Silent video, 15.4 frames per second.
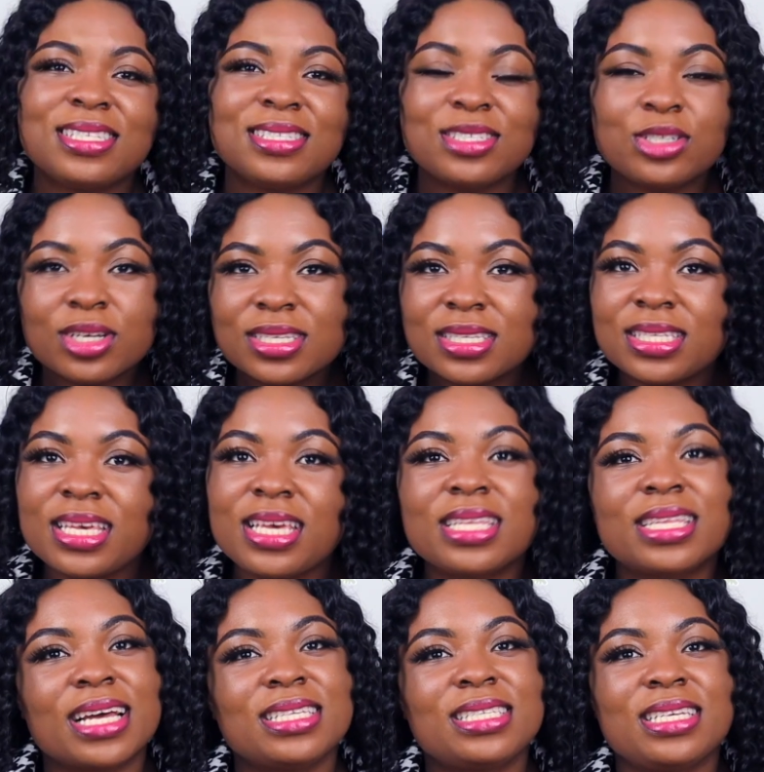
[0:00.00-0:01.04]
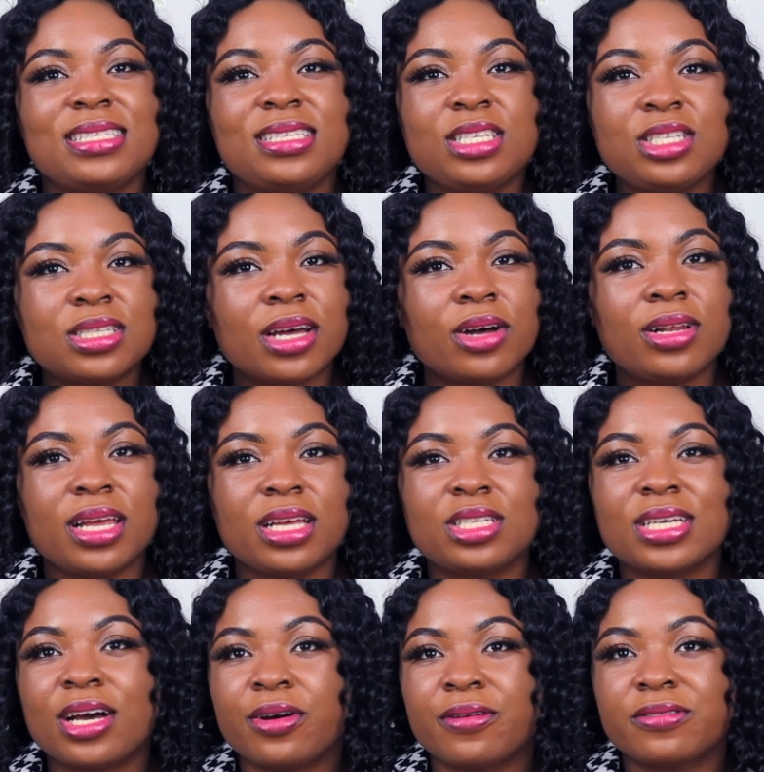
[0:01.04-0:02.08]
Just see it as a digital
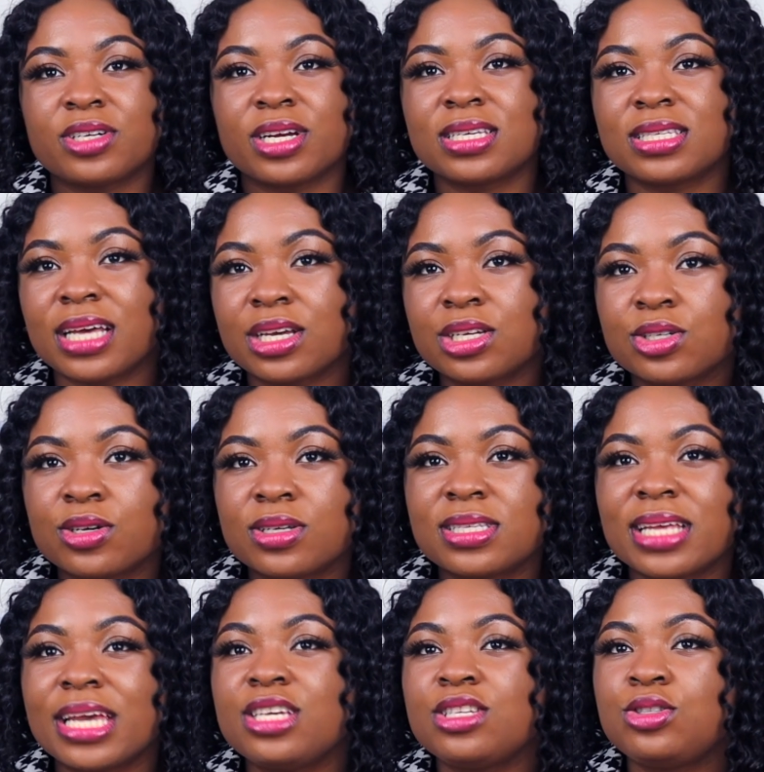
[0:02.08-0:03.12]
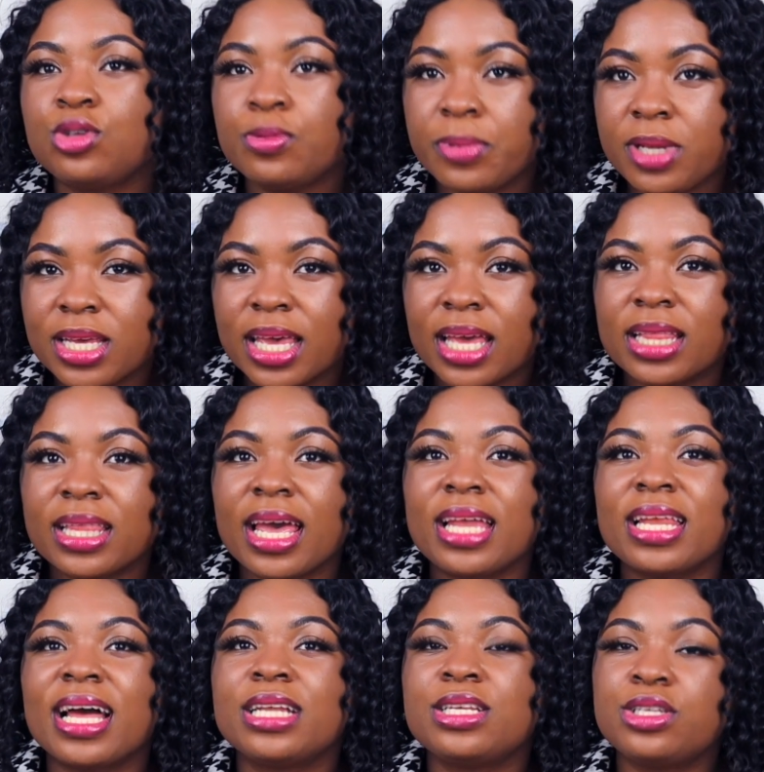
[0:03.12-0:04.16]
ledger of transactions that is
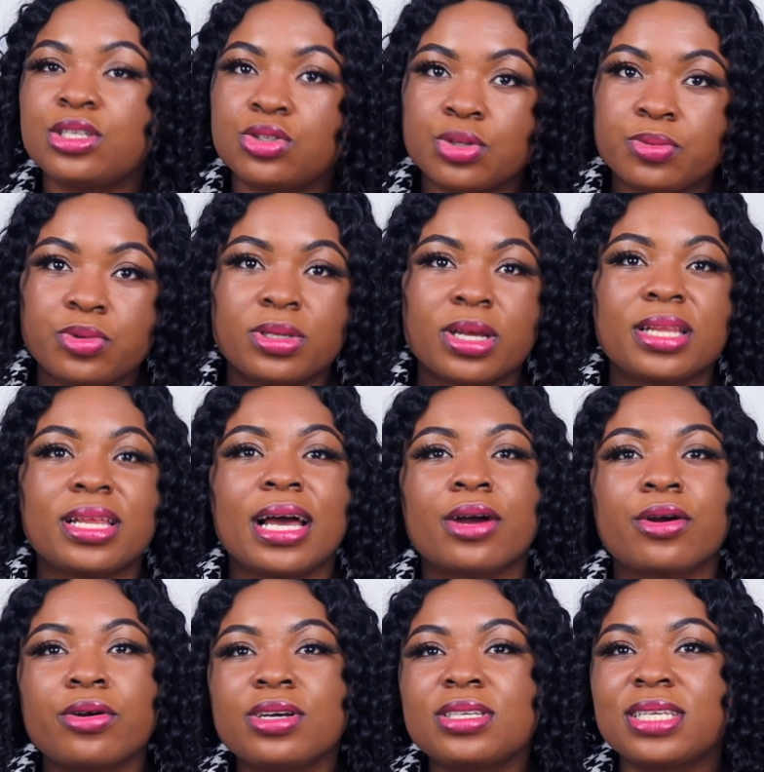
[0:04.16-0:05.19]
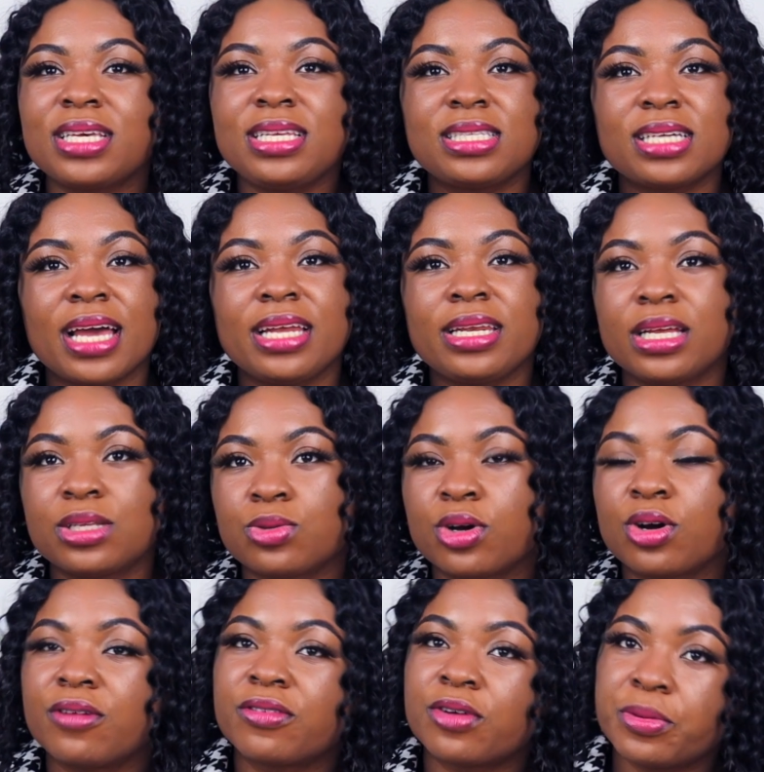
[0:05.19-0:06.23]
duplicated and distributed across the entire
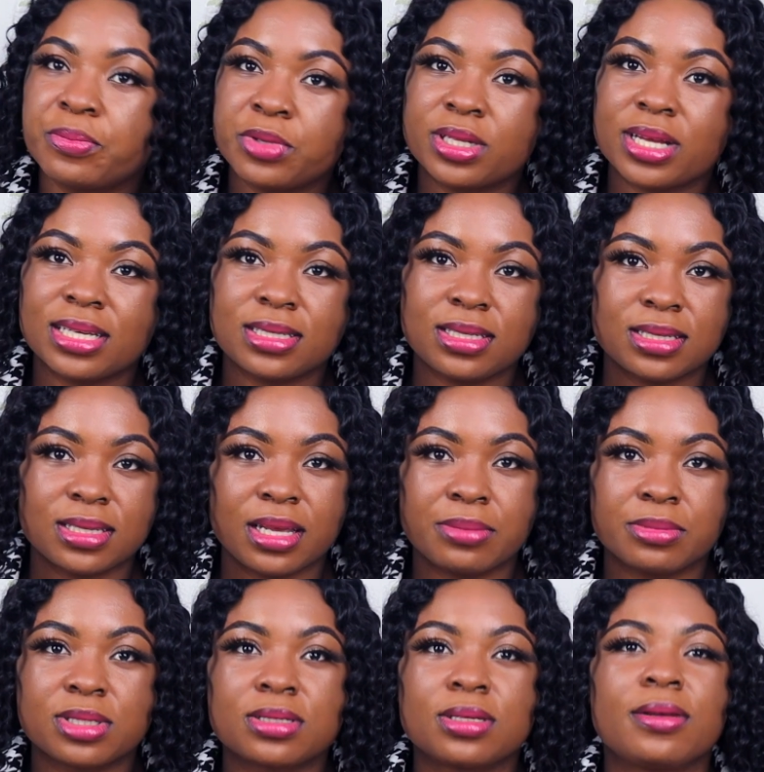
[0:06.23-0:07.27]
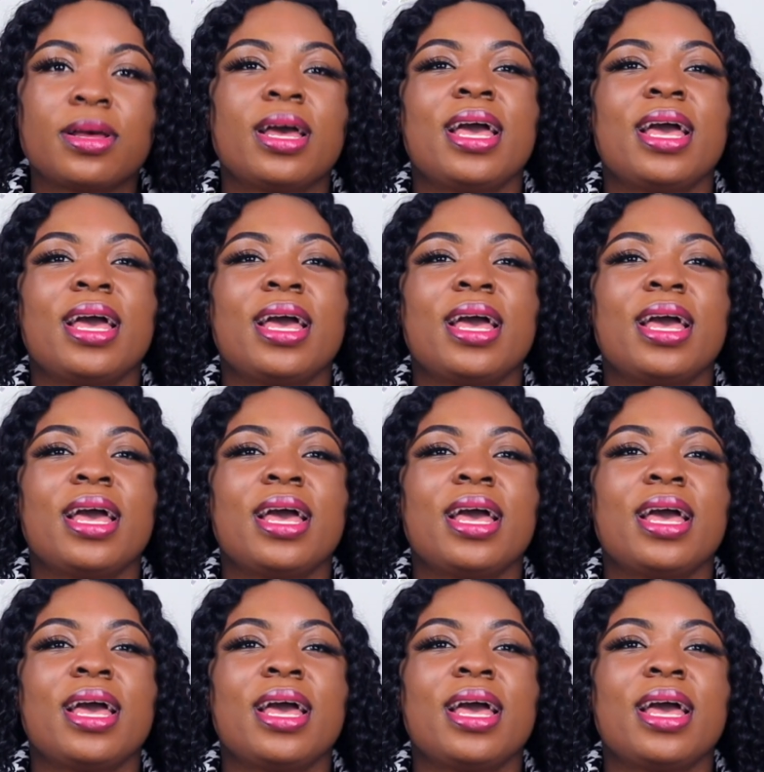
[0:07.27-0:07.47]
network of computer systems.